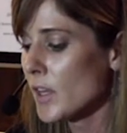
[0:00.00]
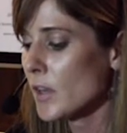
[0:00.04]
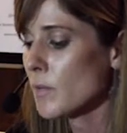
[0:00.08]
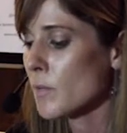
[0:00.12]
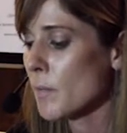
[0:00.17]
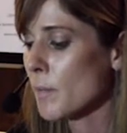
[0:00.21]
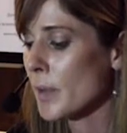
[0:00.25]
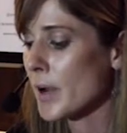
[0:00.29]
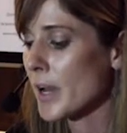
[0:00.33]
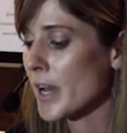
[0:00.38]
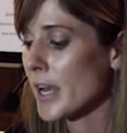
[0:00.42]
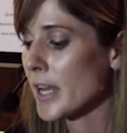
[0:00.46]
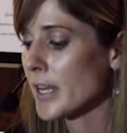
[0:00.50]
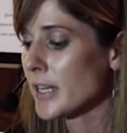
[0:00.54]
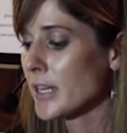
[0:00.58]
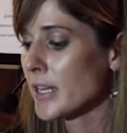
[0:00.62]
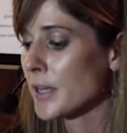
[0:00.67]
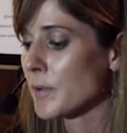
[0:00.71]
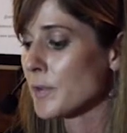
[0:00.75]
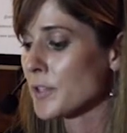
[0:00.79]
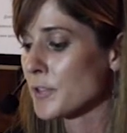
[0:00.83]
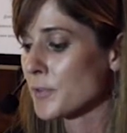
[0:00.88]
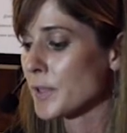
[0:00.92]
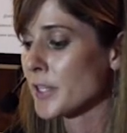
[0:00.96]
But
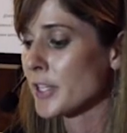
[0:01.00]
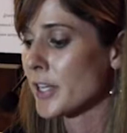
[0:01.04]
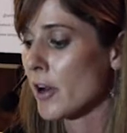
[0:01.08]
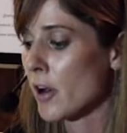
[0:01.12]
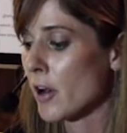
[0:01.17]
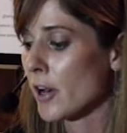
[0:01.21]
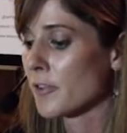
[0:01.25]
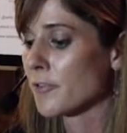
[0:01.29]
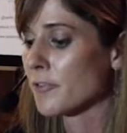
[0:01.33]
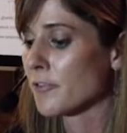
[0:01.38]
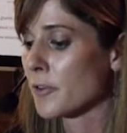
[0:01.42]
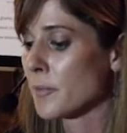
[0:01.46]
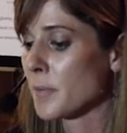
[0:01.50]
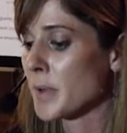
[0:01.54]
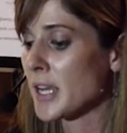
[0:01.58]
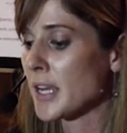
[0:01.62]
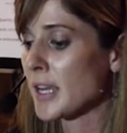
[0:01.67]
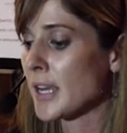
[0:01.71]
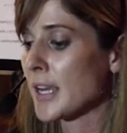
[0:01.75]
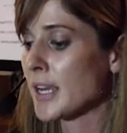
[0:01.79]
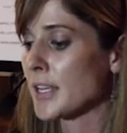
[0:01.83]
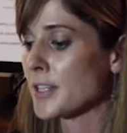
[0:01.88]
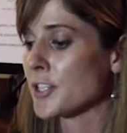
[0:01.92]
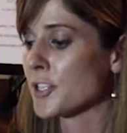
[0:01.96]
it was really hard for
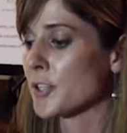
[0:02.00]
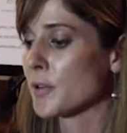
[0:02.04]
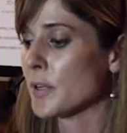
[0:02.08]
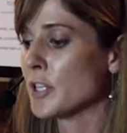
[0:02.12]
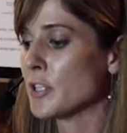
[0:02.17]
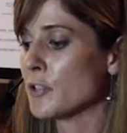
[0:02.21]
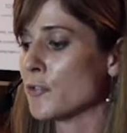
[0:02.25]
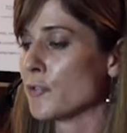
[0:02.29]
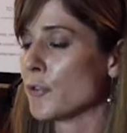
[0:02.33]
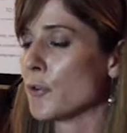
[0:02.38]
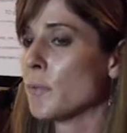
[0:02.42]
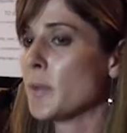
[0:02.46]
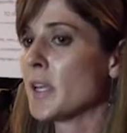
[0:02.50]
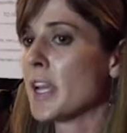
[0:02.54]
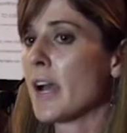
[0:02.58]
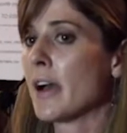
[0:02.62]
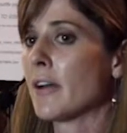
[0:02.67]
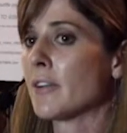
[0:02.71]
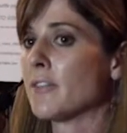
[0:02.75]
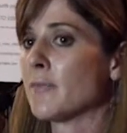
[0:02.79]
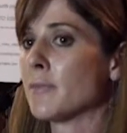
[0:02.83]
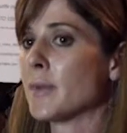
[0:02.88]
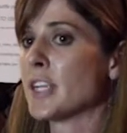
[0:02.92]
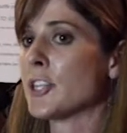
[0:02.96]
me, and so it drew me
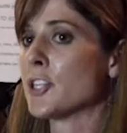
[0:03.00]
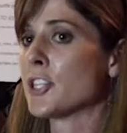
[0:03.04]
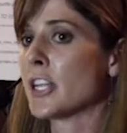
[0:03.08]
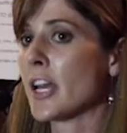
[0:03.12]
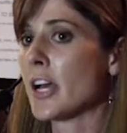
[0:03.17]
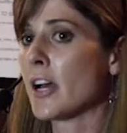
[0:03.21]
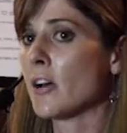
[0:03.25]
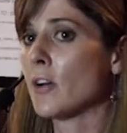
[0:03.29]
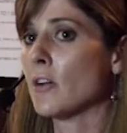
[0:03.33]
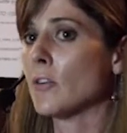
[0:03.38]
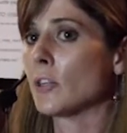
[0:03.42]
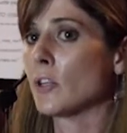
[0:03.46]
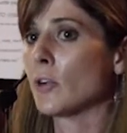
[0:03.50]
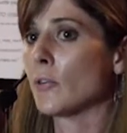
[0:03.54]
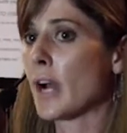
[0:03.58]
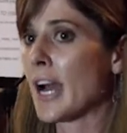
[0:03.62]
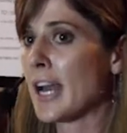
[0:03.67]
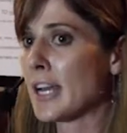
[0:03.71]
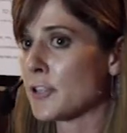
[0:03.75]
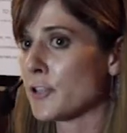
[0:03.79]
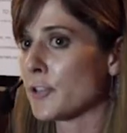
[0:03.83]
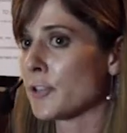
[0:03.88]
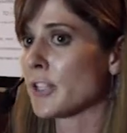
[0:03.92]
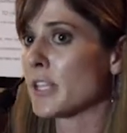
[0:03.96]
out of my shell
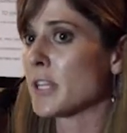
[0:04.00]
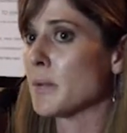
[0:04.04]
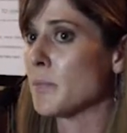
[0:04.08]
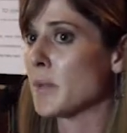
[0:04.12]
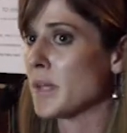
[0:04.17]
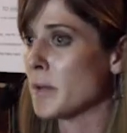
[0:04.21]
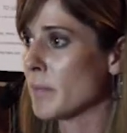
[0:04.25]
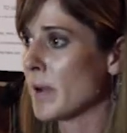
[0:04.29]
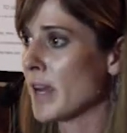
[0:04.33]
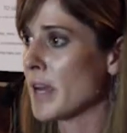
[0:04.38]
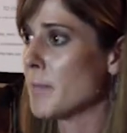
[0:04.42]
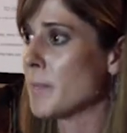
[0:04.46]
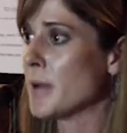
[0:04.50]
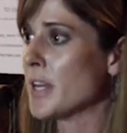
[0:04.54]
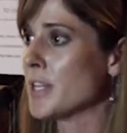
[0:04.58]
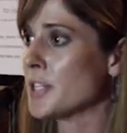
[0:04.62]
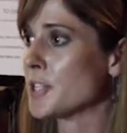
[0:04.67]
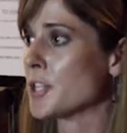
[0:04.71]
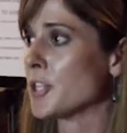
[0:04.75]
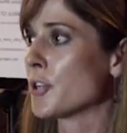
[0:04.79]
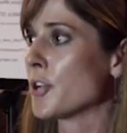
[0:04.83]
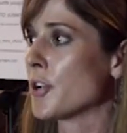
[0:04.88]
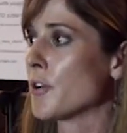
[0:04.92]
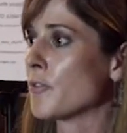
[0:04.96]
gradually, bit by bit,
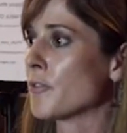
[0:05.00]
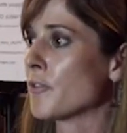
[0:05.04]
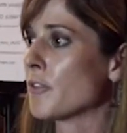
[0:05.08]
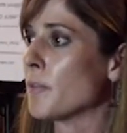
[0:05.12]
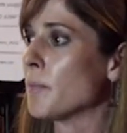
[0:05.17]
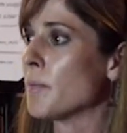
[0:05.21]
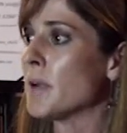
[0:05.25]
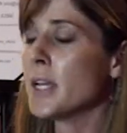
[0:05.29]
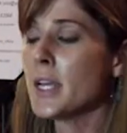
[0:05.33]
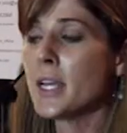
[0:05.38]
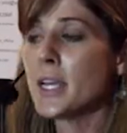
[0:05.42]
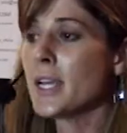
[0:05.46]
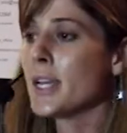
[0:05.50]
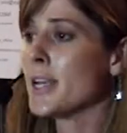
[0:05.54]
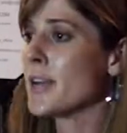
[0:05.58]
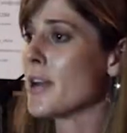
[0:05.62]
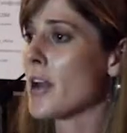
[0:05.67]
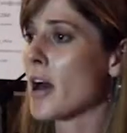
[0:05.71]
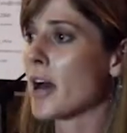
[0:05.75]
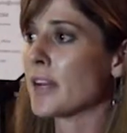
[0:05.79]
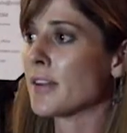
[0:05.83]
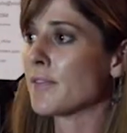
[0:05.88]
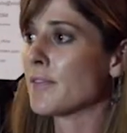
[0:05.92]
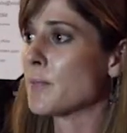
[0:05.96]
to go from
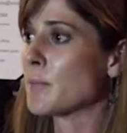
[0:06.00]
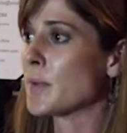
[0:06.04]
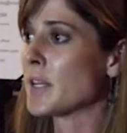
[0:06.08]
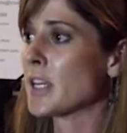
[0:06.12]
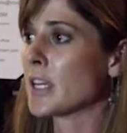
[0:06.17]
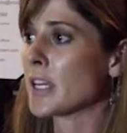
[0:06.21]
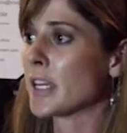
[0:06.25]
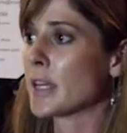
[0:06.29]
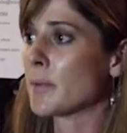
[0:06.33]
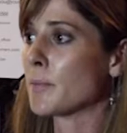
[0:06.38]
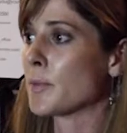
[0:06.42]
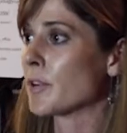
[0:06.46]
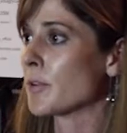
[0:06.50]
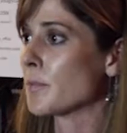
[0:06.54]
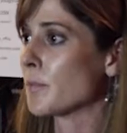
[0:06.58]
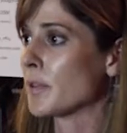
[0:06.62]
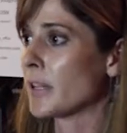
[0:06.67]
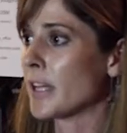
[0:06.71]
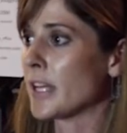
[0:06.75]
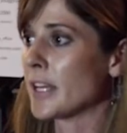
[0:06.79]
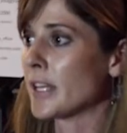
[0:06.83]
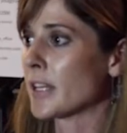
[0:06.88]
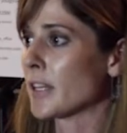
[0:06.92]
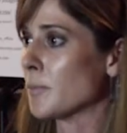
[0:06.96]
not even being able to
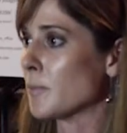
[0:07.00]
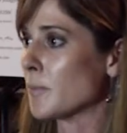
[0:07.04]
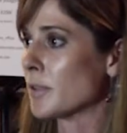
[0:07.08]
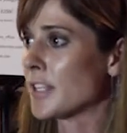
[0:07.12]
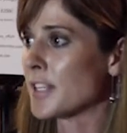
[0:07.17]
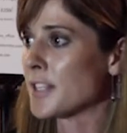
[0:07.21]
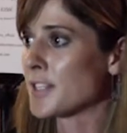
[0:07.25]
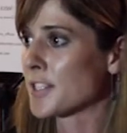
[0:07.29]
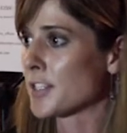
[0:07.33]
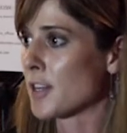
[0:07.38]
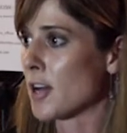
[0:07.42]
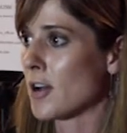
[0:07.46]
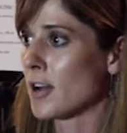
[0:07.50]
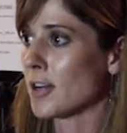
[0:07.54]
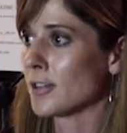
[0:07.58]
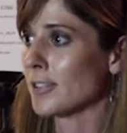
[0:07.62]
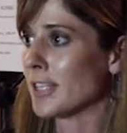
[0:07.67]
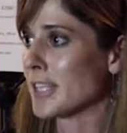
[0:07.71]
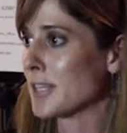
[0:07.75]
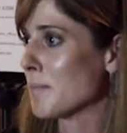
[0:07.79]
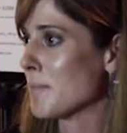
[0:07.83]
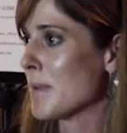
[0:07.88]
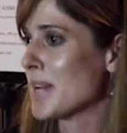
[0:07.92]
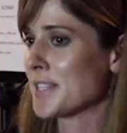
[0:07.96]
play a complete song,
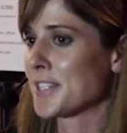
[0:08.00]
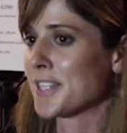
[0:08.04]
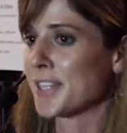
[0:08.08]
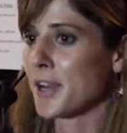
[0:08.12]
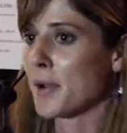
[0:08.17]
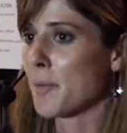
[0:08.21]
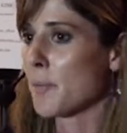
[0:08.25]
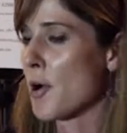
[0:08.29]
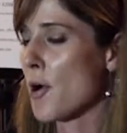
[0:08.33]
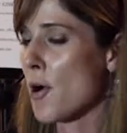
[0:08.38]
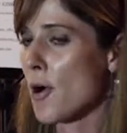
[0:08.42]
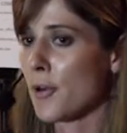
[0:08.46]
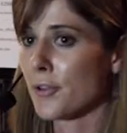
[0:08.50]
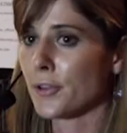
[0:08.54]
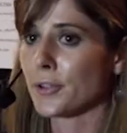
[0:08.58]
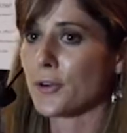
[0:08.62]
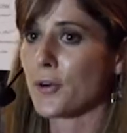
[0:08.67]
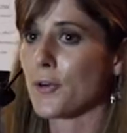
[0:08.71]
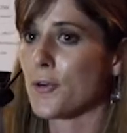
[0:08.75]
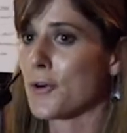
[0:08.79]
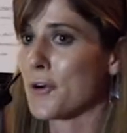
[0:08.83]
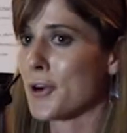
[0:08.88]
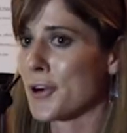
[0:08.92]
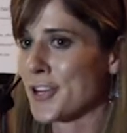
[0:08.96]
like messing up all the
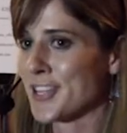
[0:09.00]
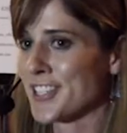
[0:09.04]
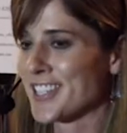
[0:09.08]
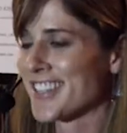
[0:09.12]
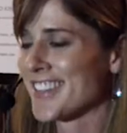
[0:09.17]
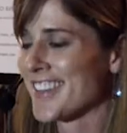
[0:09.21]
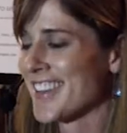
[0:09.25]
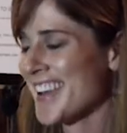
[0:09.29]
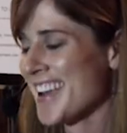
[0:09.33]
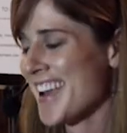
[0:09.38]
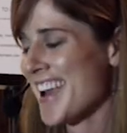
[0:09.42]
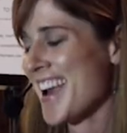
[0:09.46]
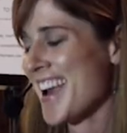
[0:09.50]
chords,